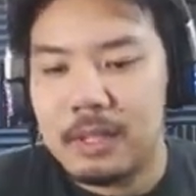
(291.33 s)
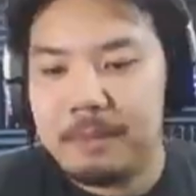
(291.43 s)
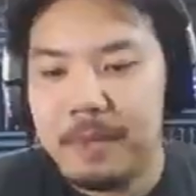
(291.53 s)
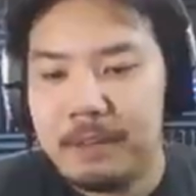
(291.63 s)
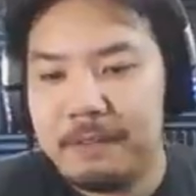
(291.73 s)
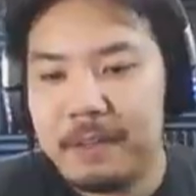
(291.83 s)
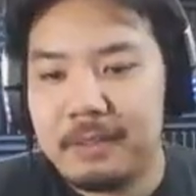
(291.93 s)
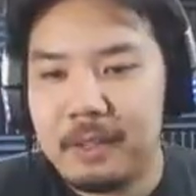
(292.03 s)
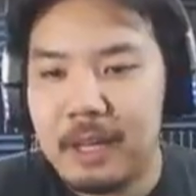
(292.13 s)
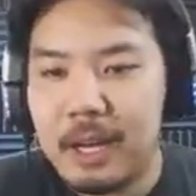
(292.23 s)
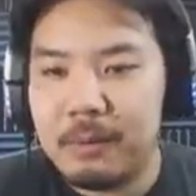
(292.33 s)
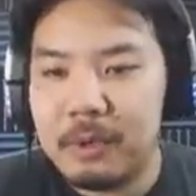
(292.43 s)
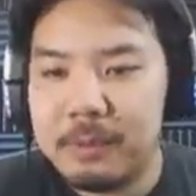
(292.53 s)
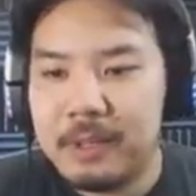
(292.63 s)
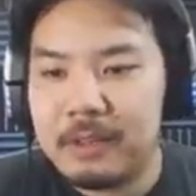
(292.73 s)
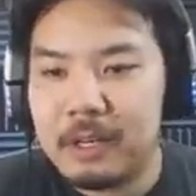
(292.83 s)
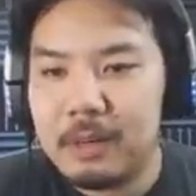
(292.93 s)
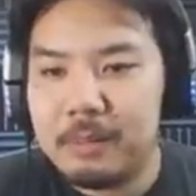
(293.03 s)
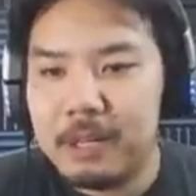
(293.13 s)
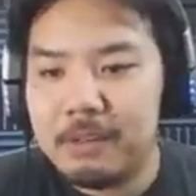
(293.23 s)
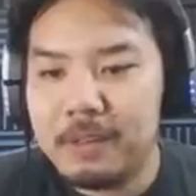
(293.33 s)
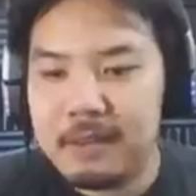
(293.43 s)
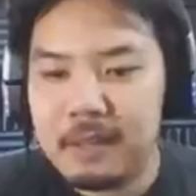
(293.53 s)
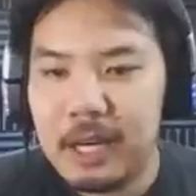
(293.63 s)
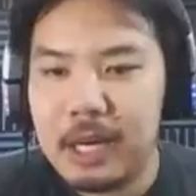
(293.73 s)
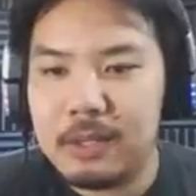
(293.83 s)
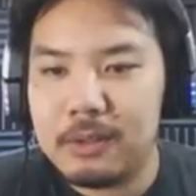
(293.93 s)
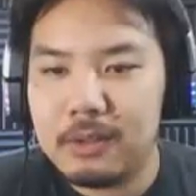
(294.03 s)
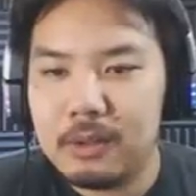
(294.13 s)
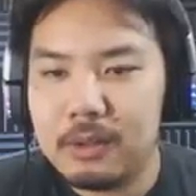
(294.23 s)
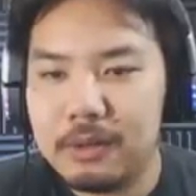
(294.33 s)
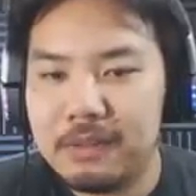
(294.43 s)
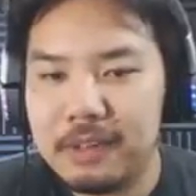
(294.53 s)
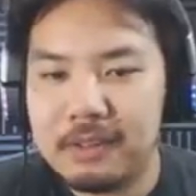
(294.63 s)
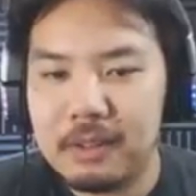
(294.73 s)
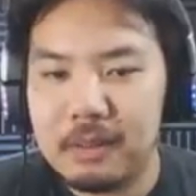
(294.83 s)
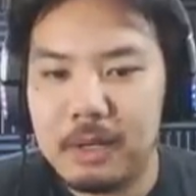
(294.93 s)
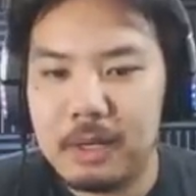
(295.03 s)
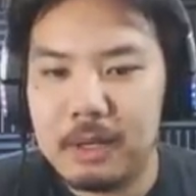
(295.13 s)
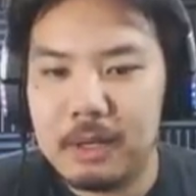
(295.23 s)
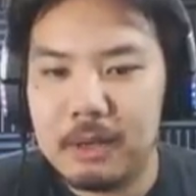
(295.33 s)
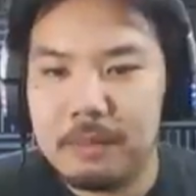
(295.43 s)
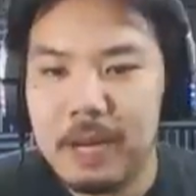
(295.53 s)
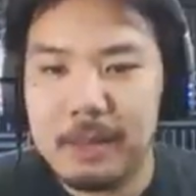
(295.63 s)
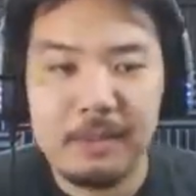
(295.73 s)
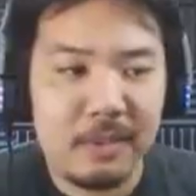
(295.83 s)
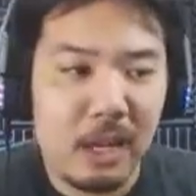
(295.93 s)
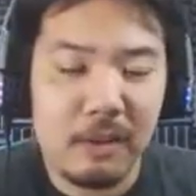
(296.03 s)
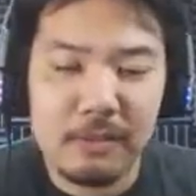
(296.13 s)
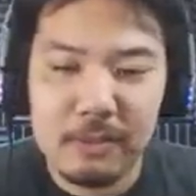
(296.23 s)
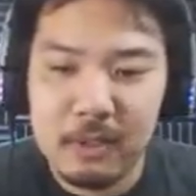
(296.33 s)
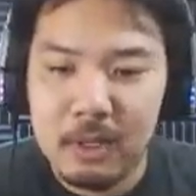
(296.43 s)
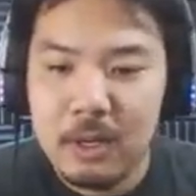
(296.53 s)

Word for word: Uh, Big Fisty Guy. We're going to be using our Big Fisty Guy to fist him by himself.